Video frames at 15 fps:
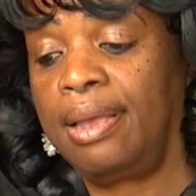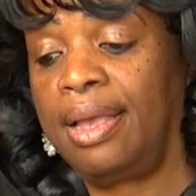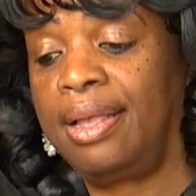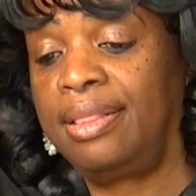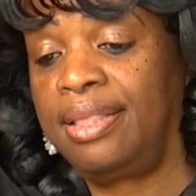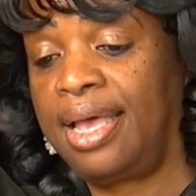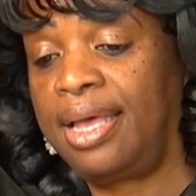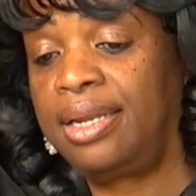
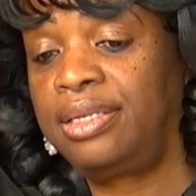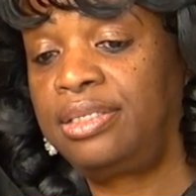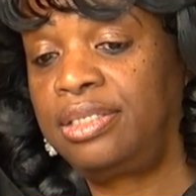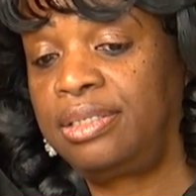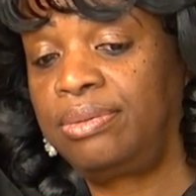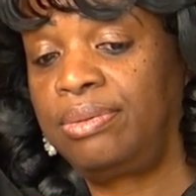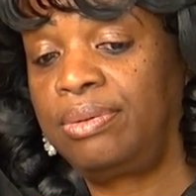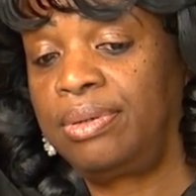And that
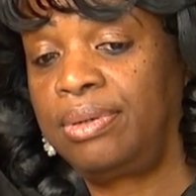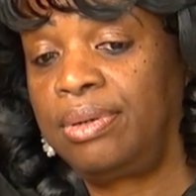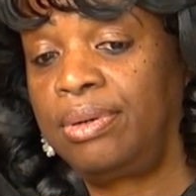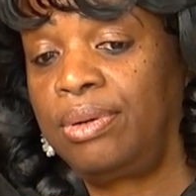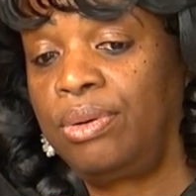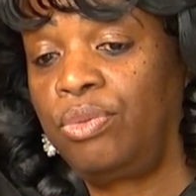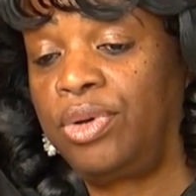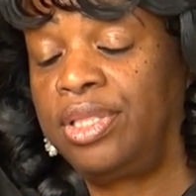is
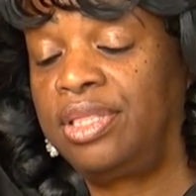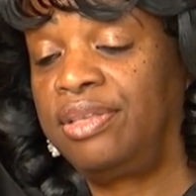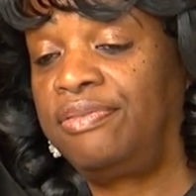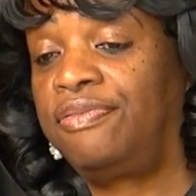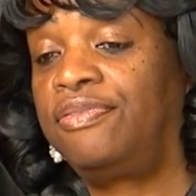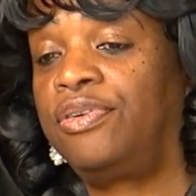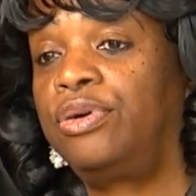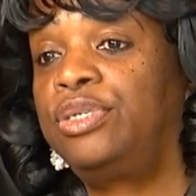what the
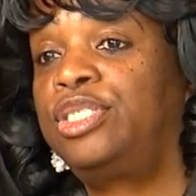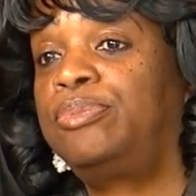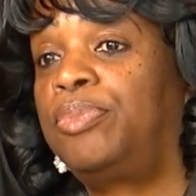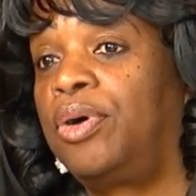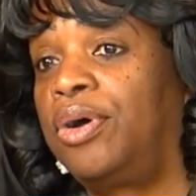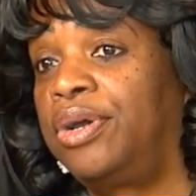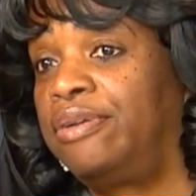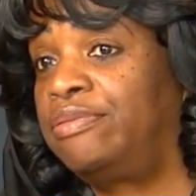first
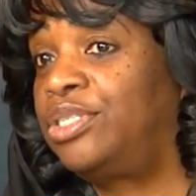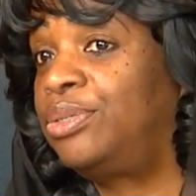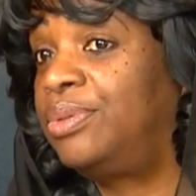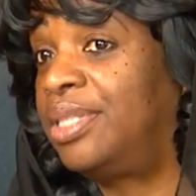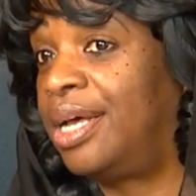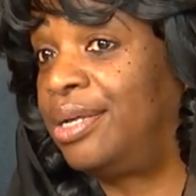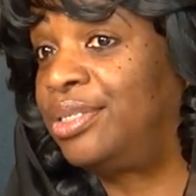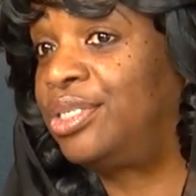part of
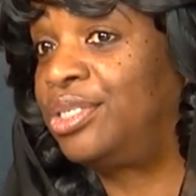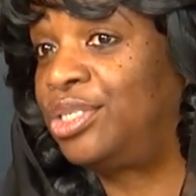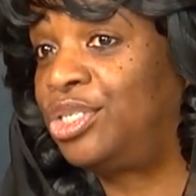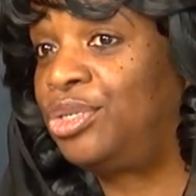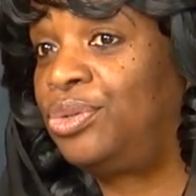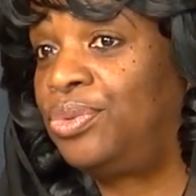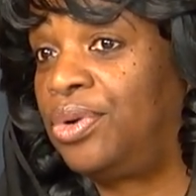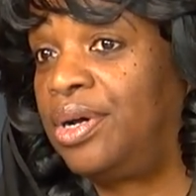
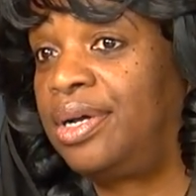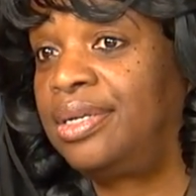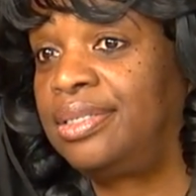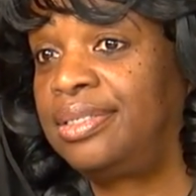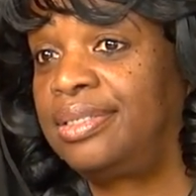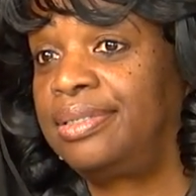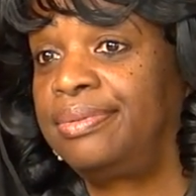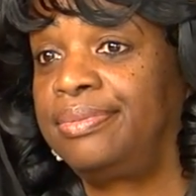2002
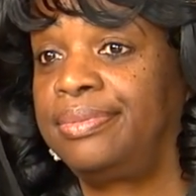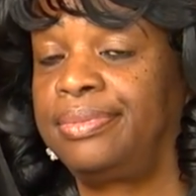was.